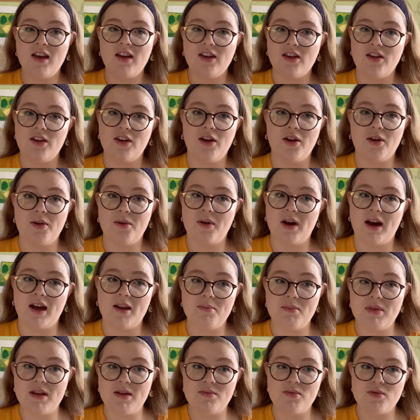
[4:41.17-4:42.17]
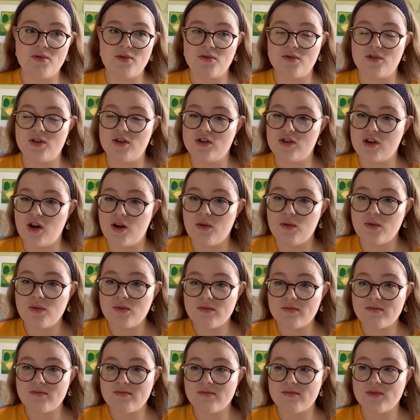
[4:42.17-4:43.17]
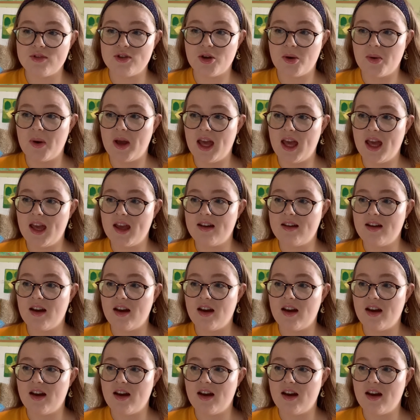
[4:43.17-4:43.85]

you know, and people that don't do it.